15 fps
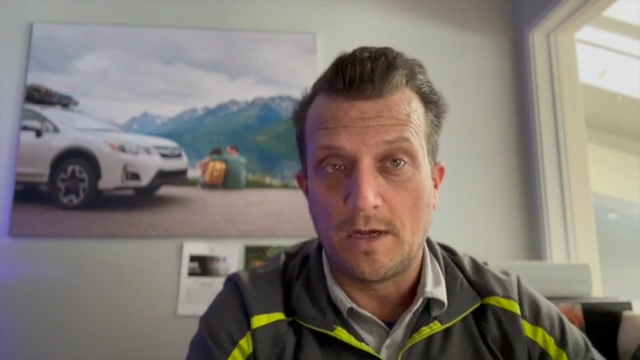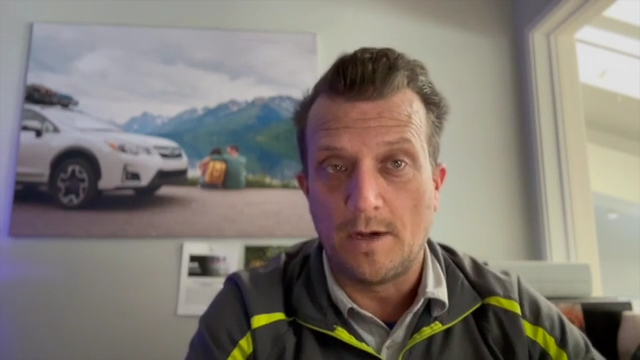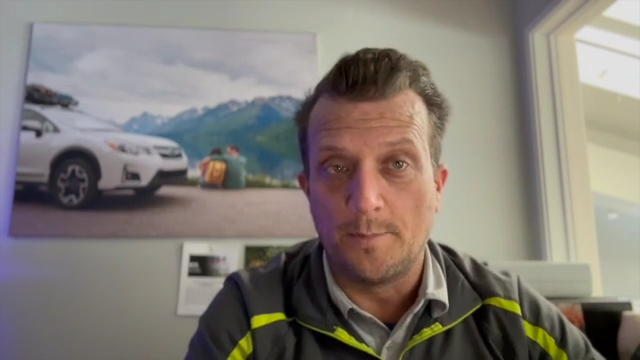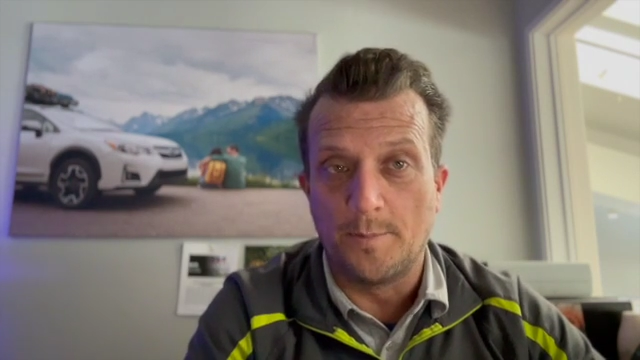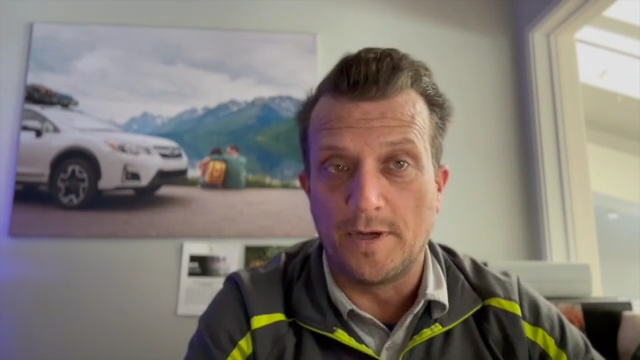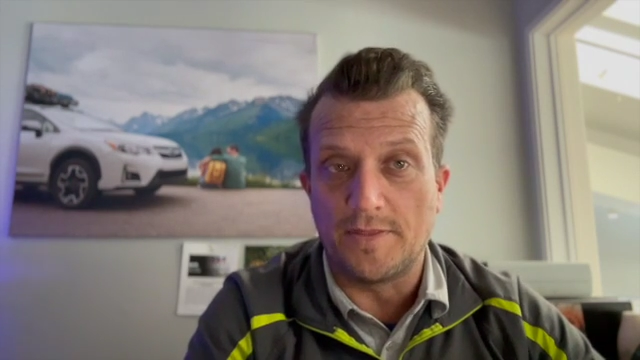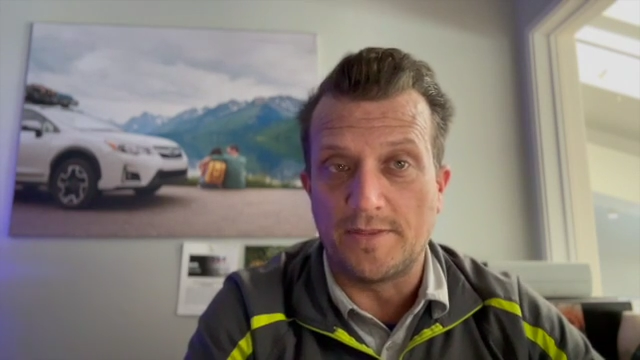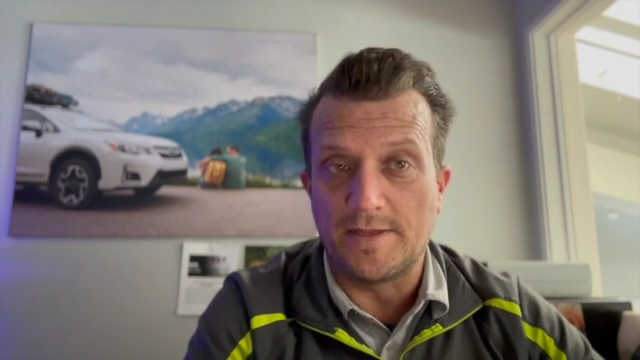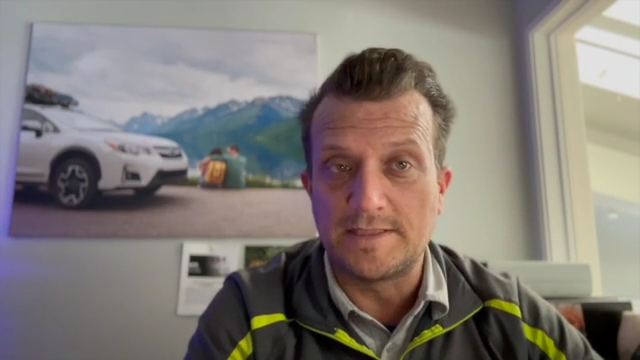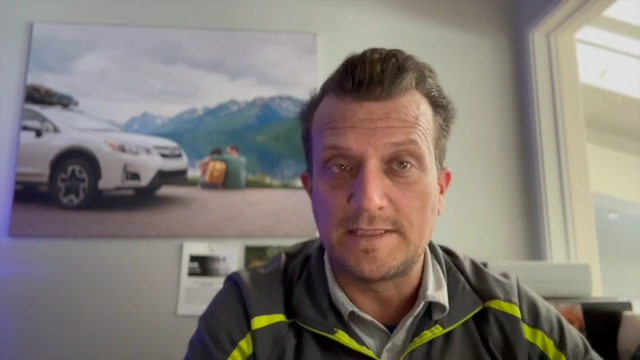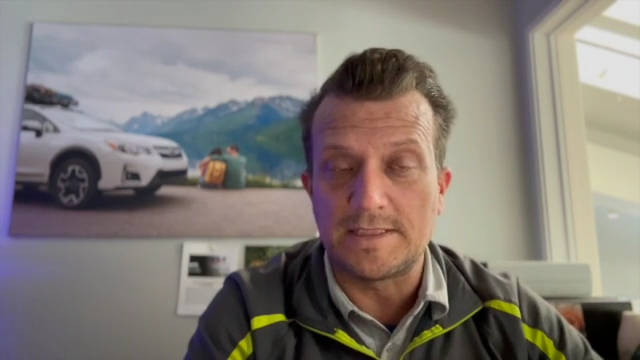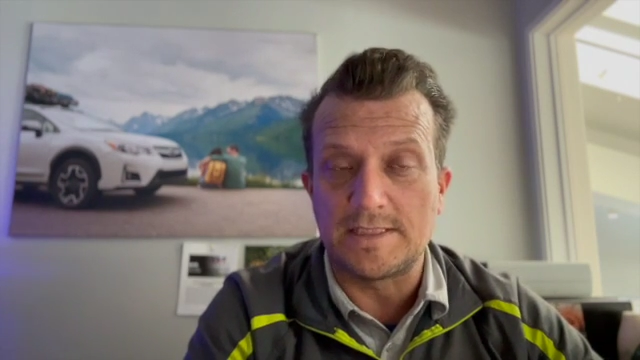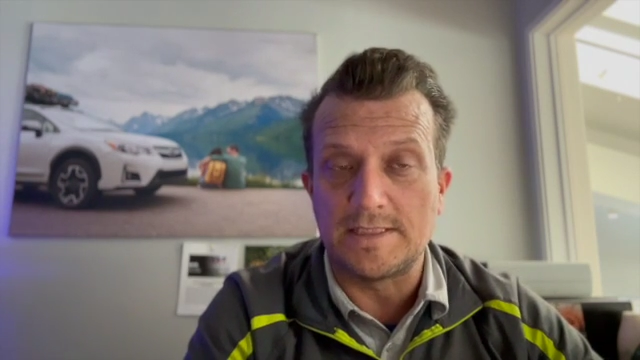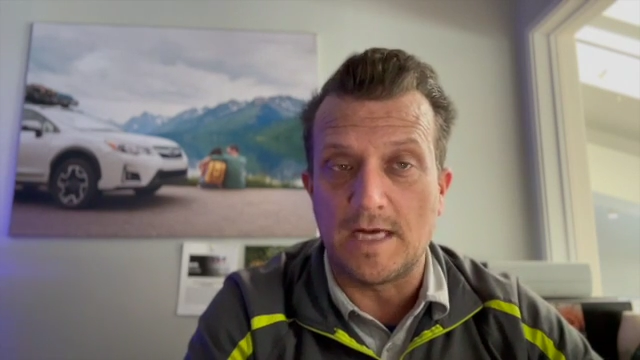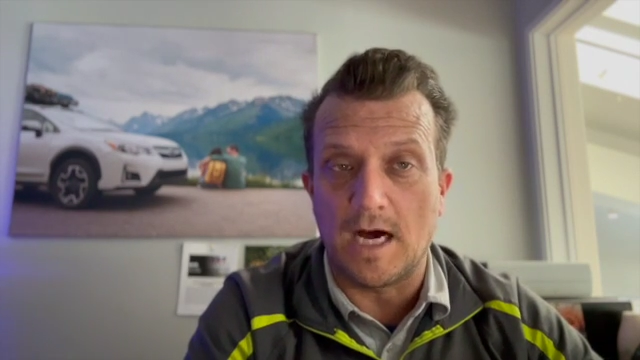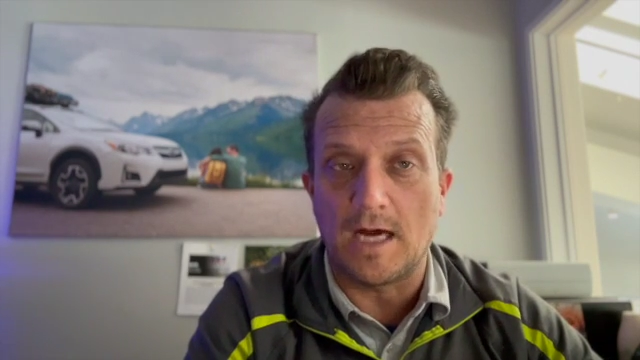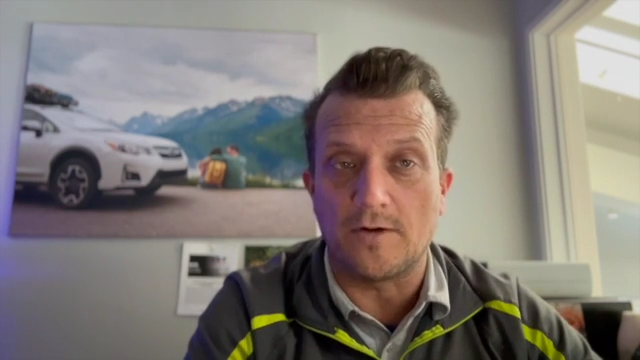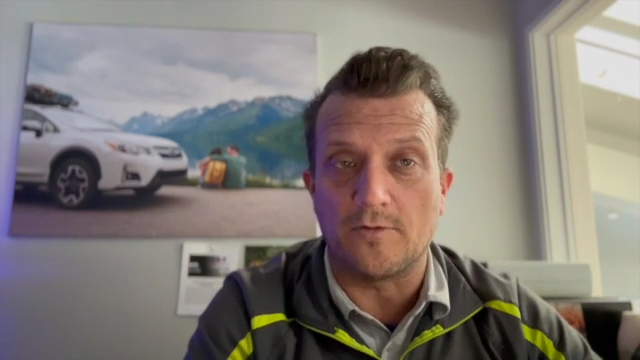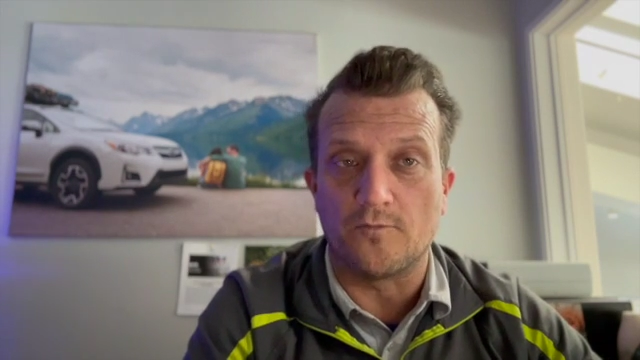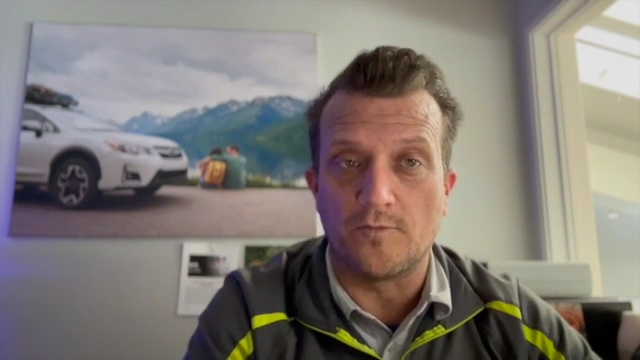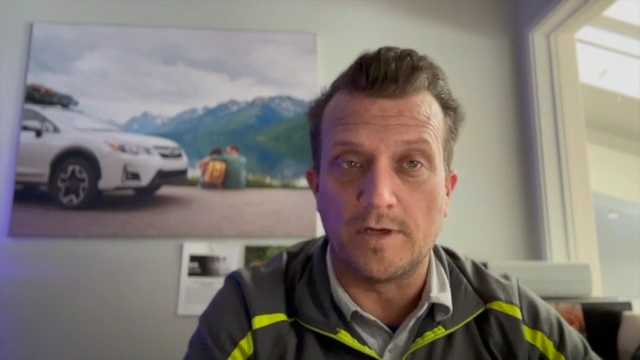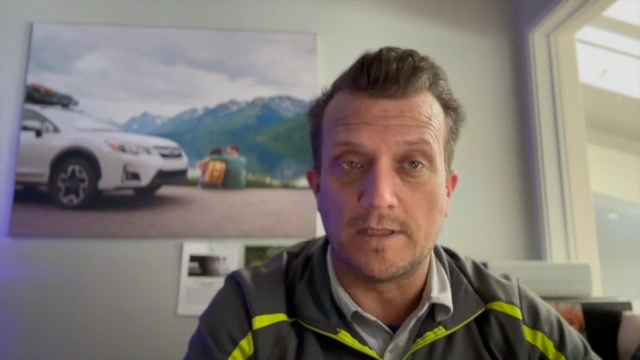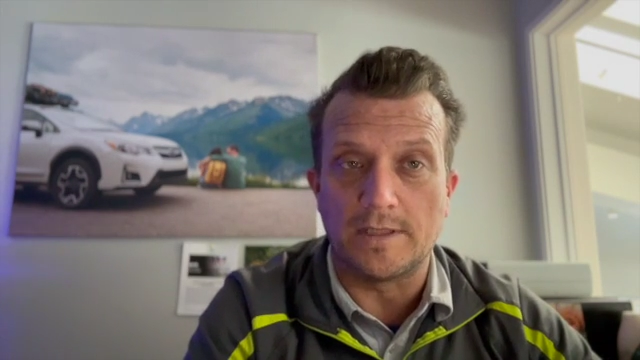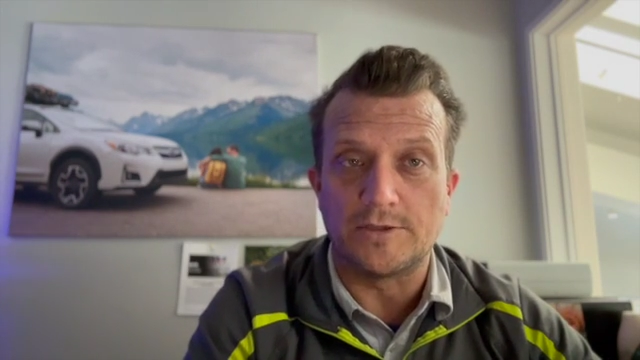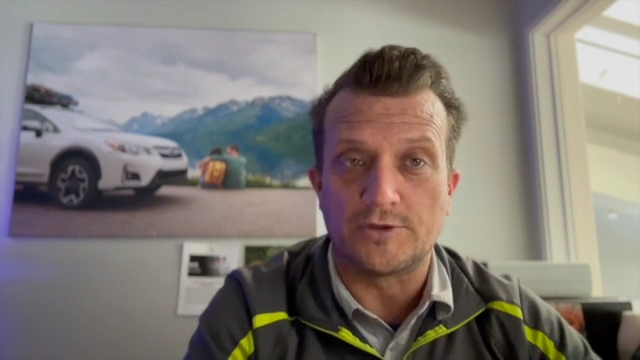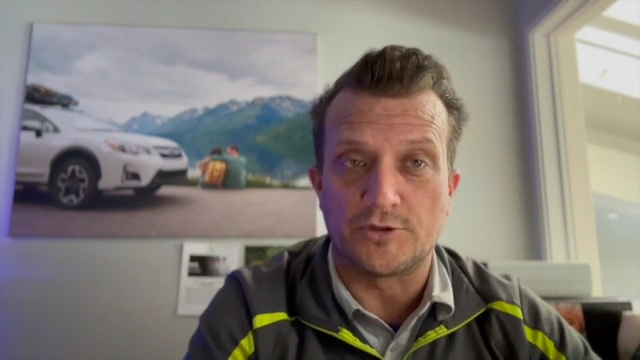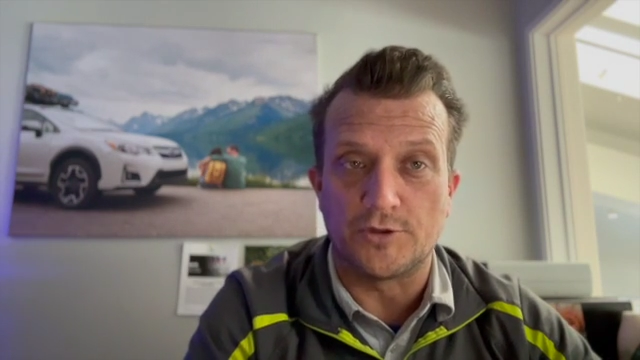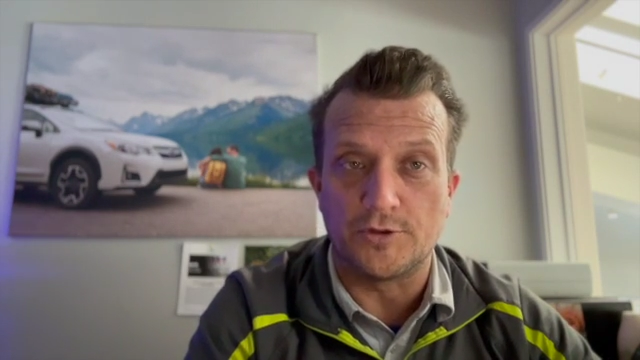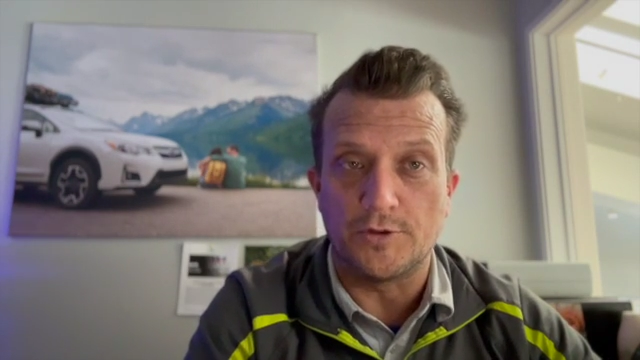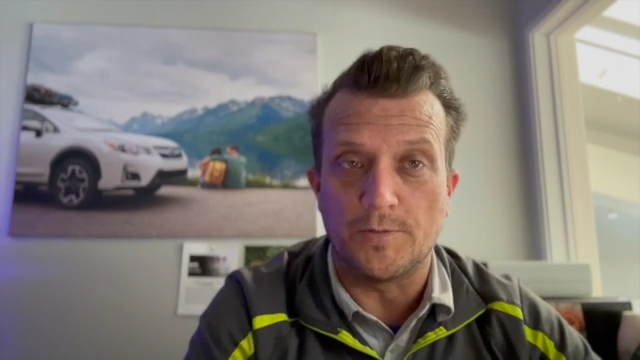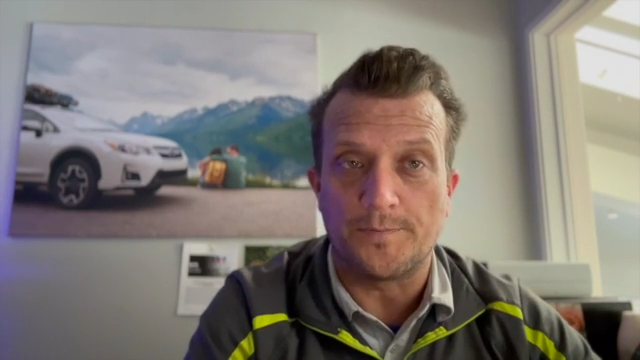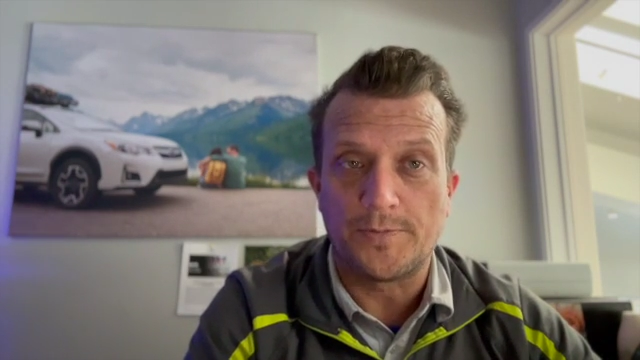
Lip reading: But this is not really true.